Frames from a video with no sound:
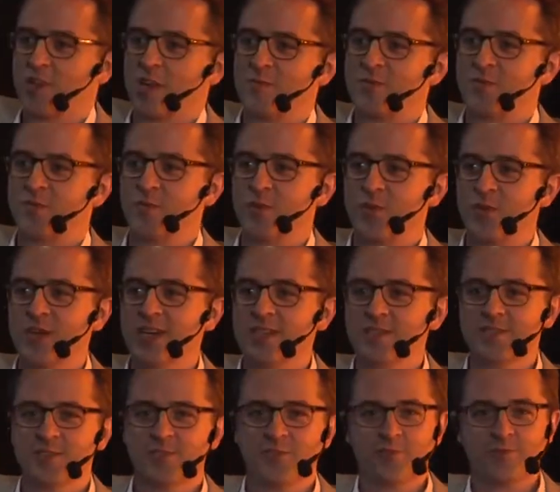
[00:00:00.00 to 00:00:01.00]
comes from the U
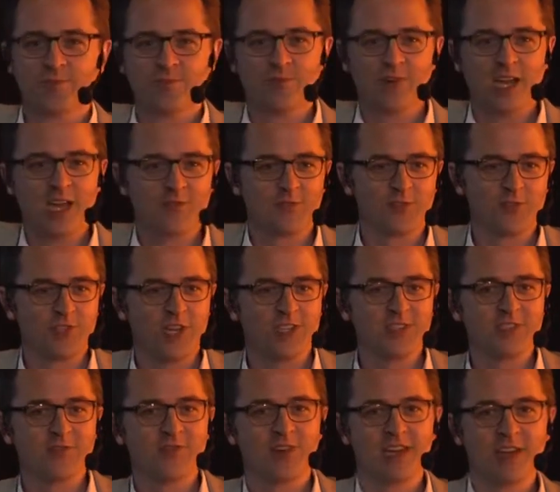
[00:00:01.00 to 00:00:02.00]
S, so we have to
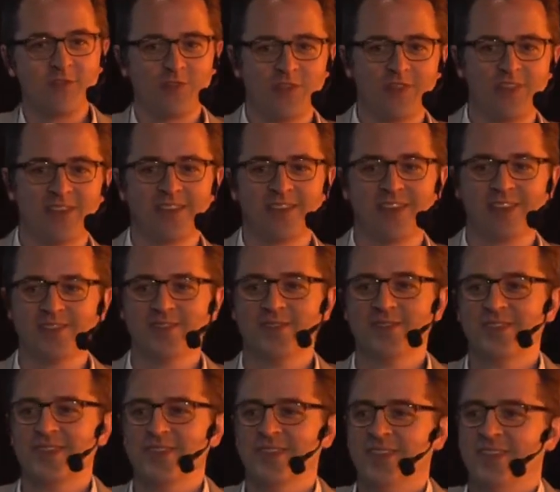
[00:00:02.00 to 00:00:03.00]
justify everything that
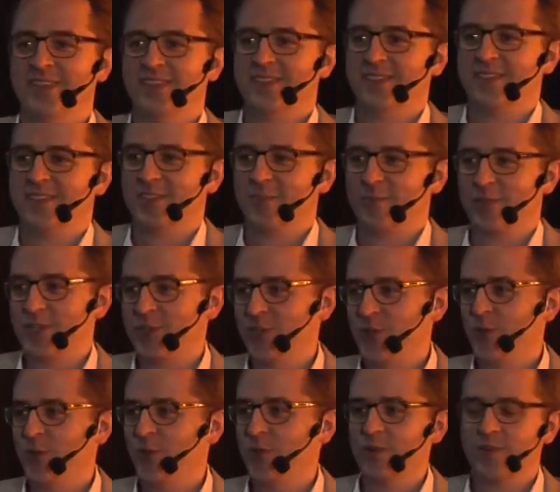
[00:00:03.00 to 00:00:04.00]
uh, we
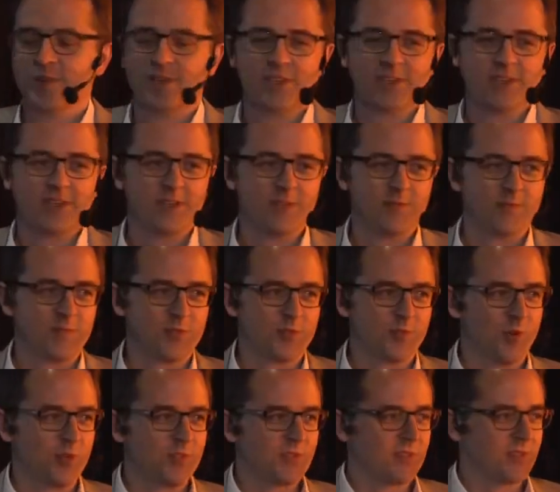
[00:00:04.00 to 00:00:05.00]
do um,
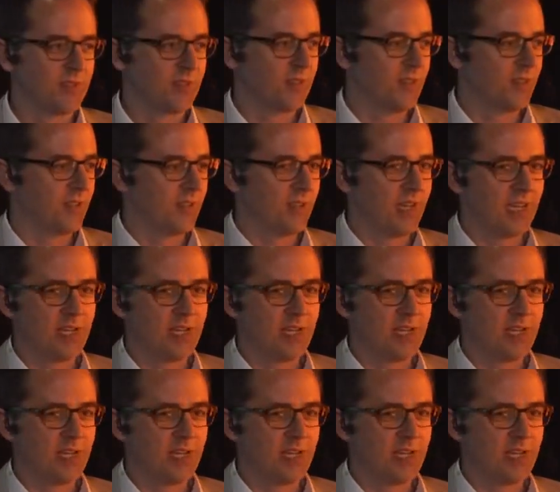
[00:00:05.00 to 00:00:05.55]
towards uh, the